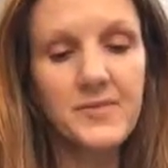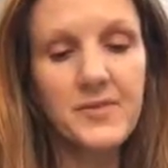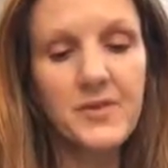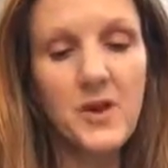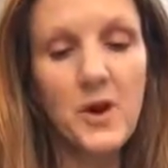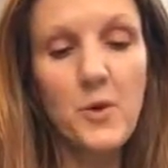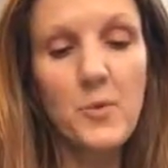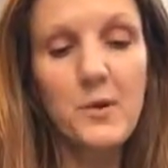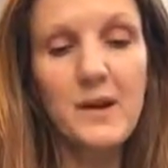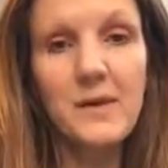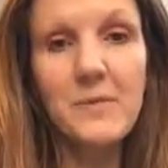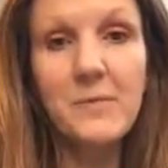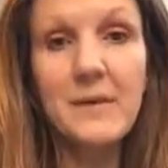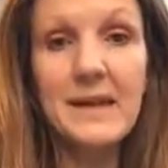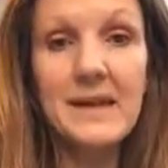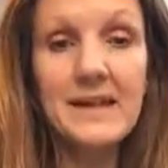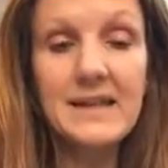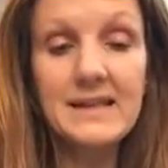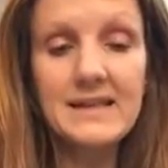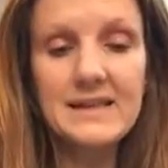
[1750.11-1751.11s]
Nobody
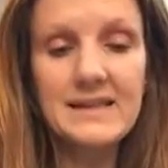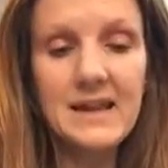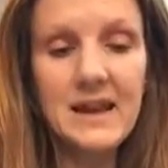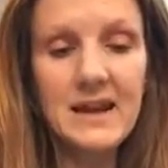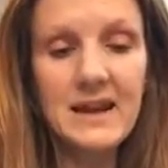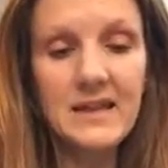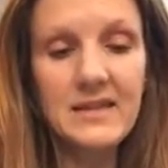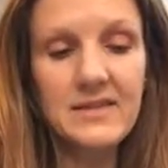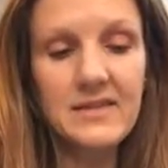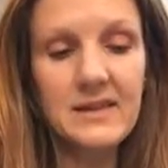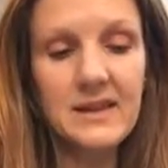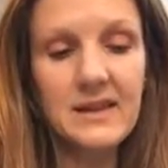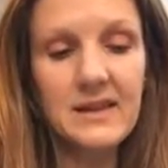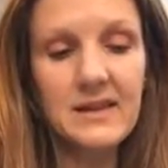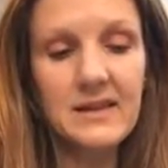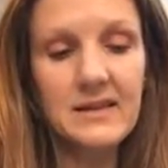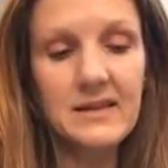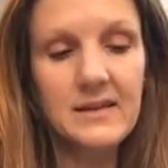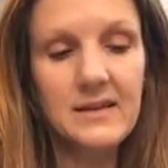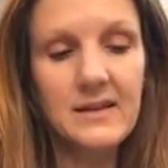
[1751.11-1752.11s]
means
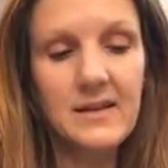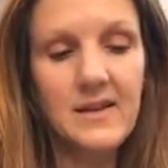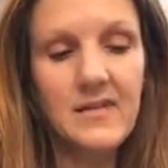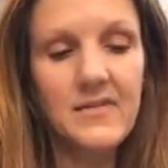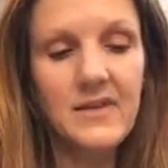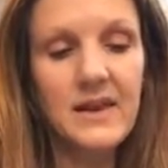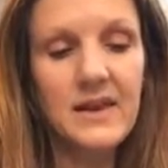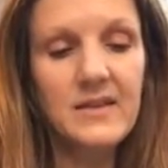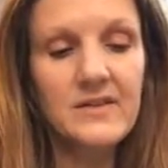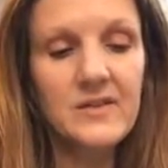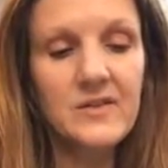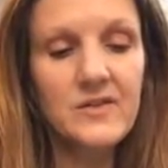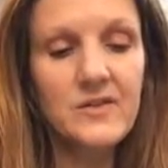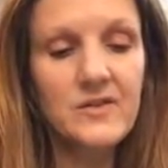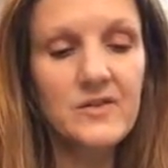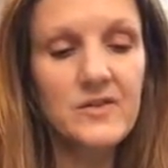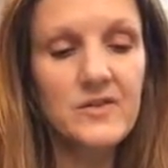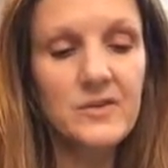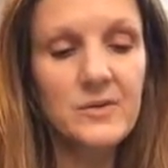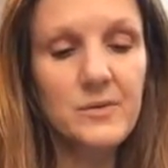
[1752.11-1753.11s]
anything. These are
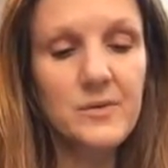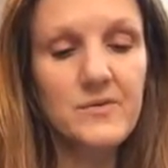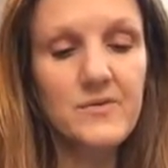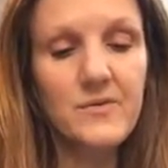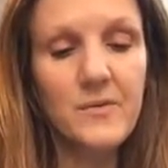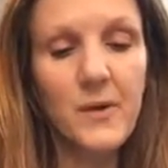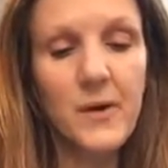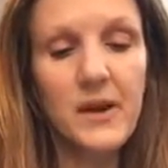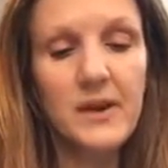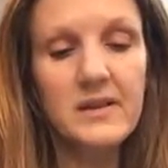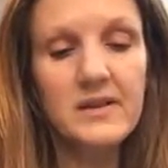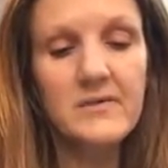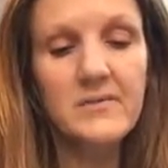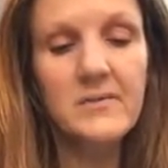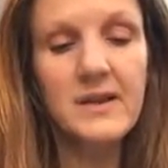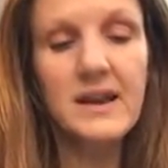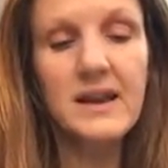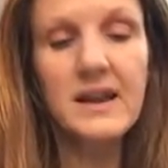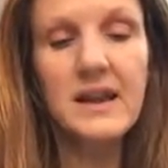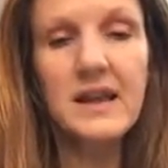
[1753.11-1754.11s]
just to avoid the
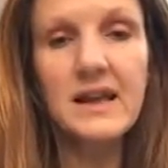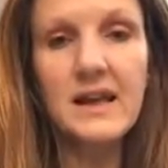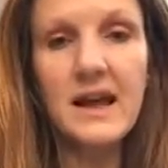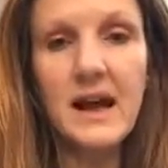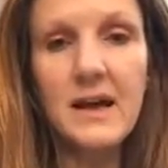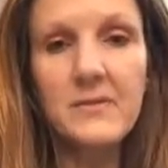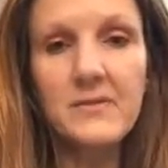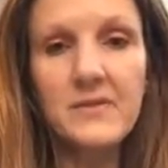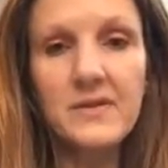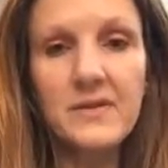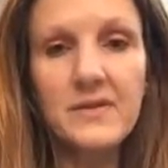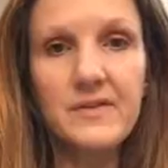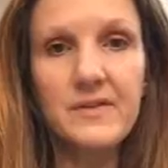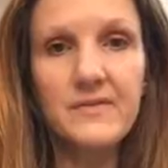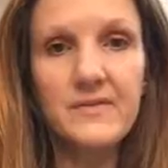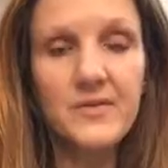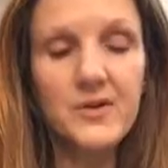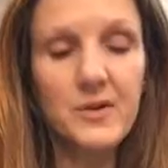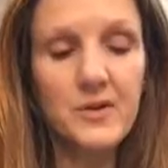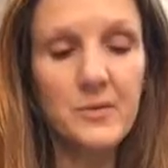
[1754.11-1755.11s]
real encounters
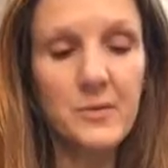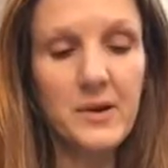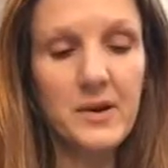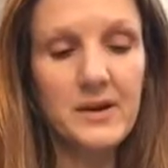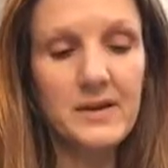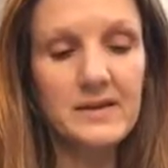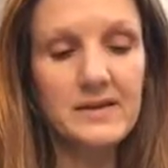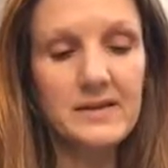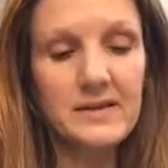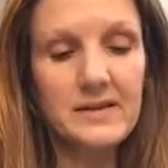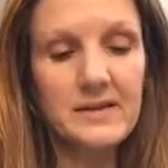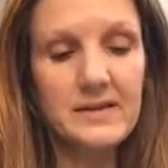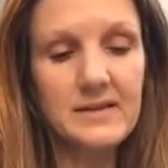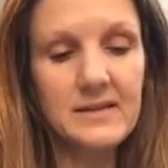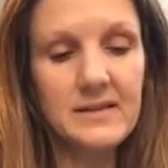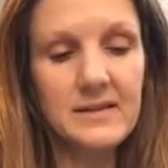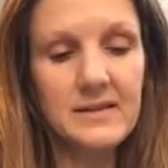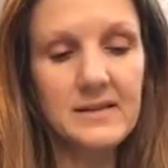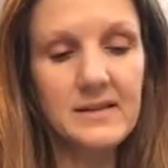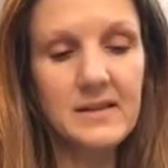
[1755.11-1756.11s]
of two
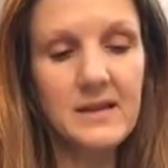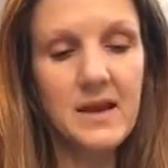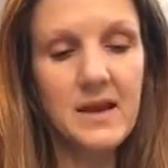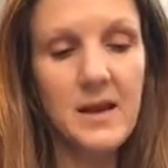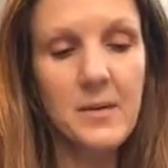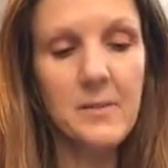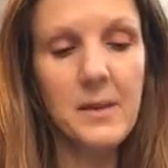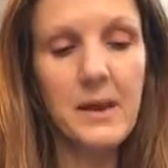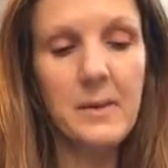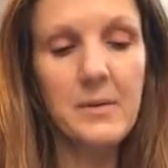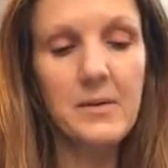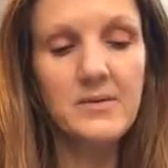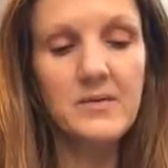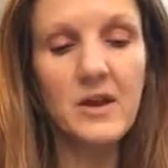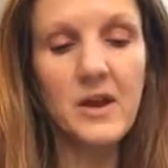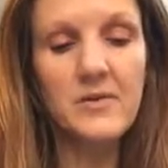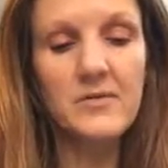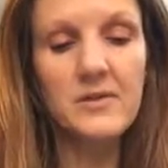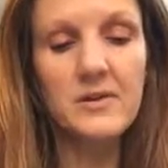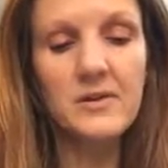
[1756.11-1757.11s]
persons. People
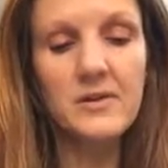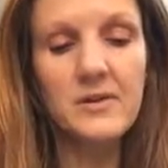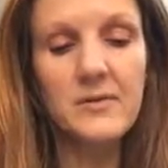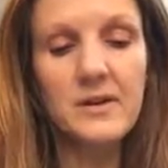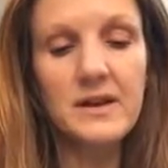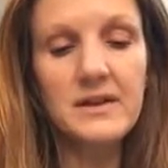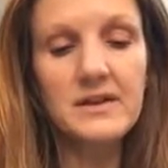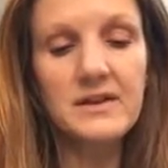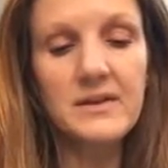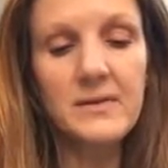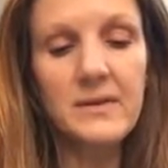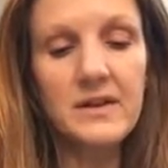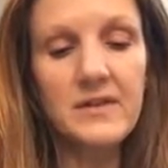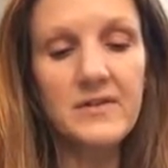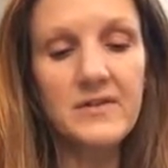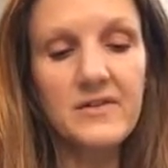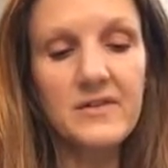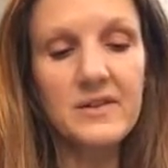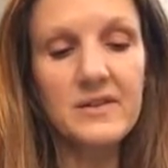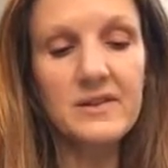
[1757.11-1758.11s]
don't look into each
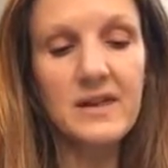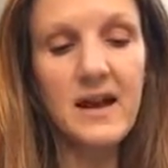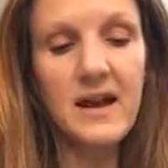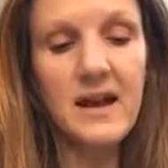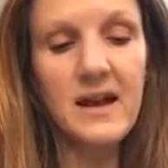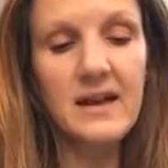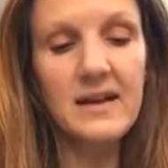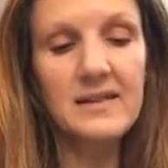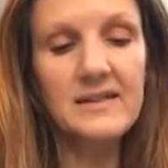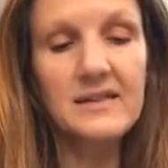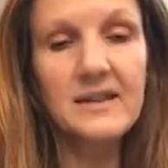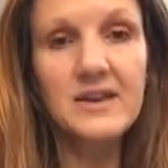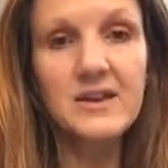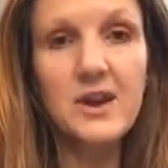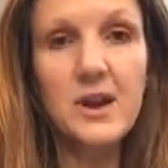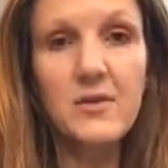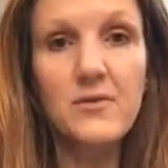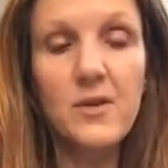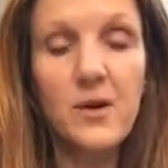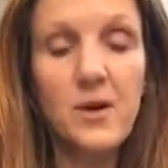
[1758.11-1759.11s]
other's eyes. They
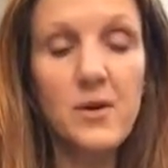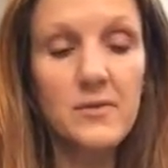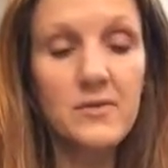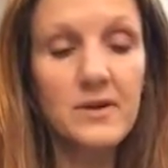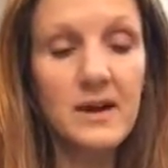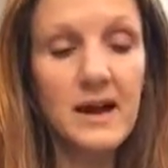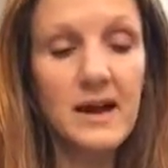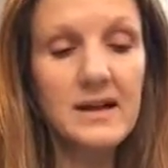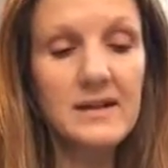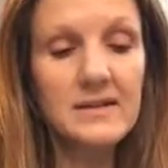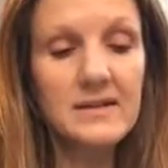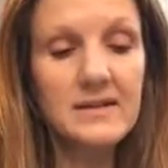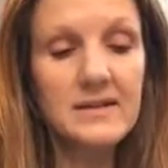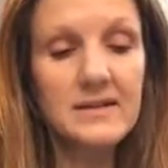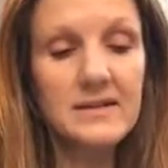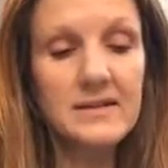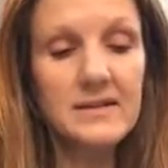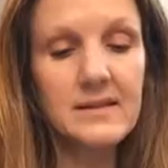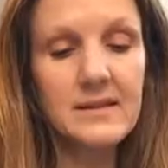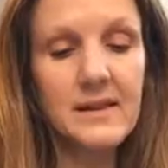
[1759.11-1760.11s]
don't hold
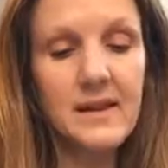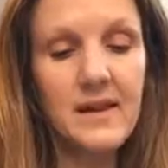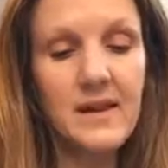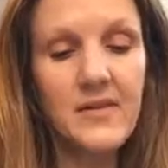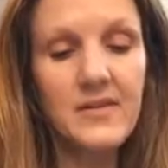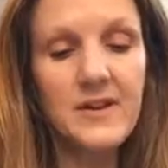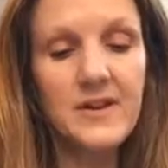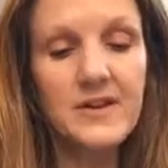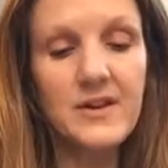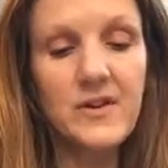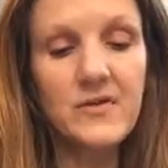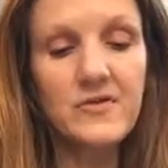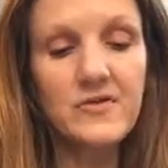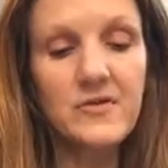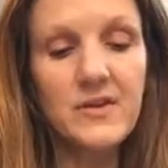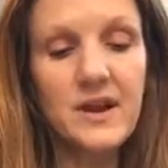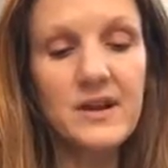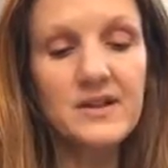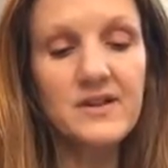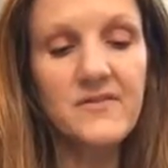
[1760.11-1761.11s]
hands. They don't
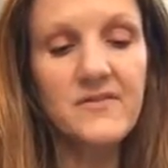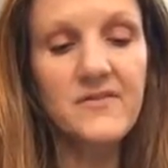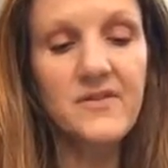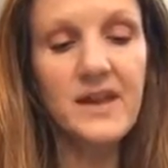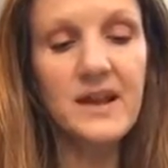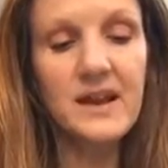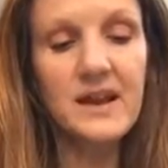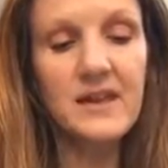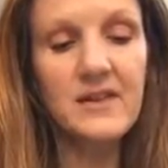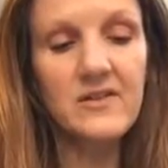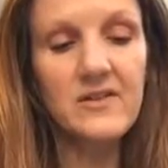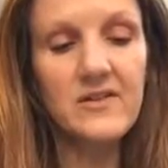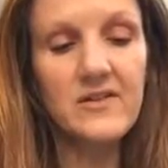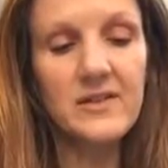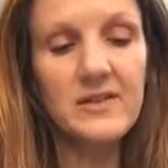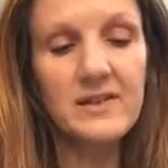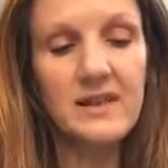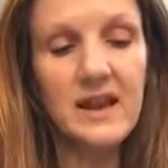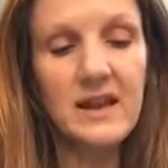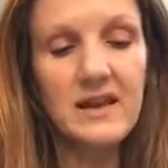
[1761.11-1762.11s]
try to feel each
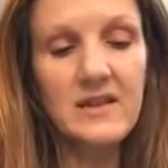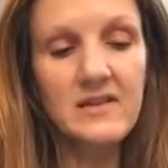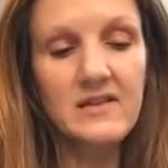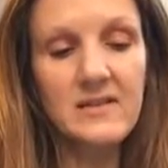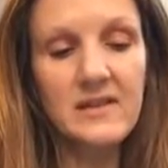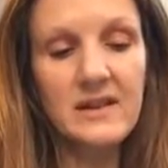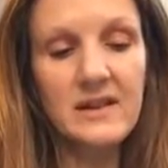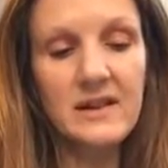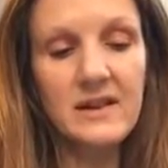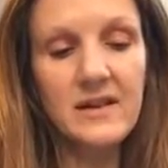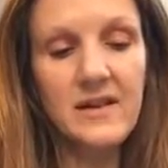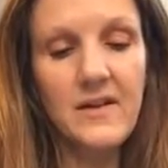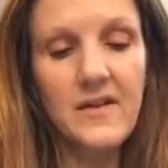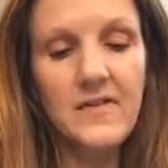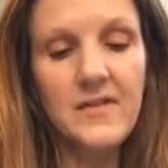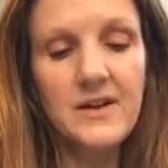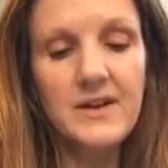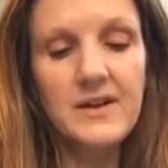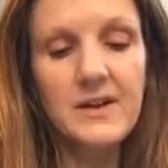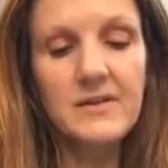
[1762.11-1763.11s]
other's energy.
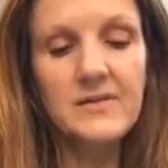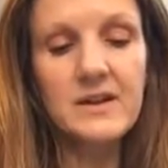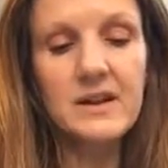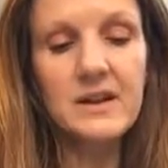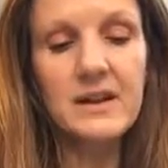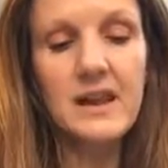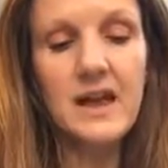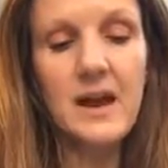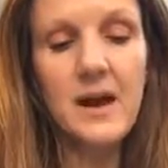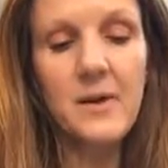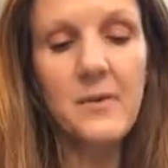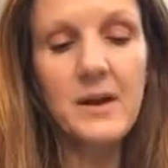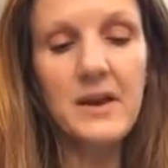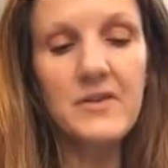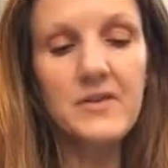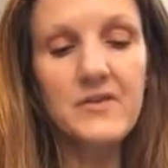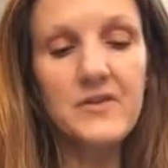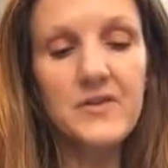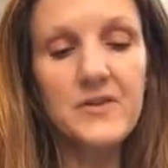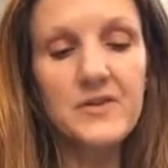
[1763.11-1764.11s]
They don't allow
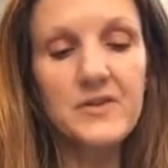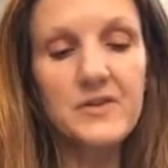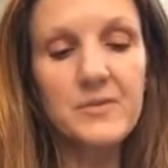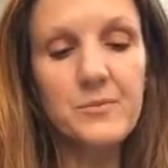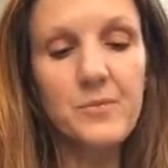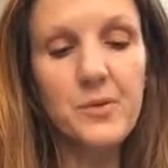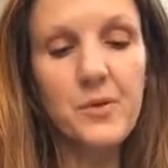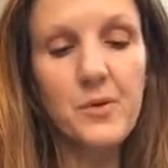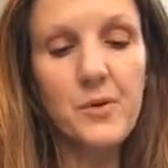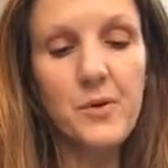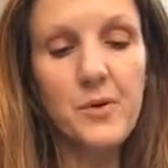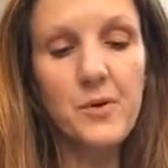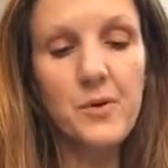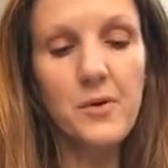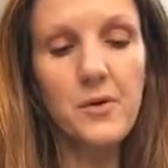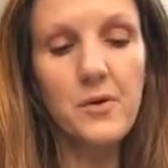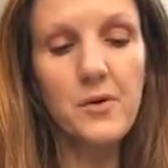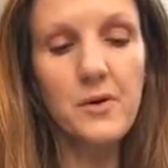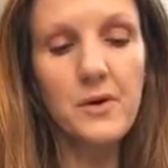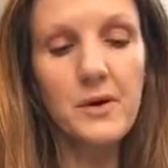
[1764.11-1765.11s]
each other to
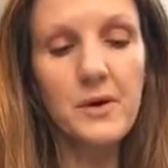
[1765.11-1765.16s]
pour.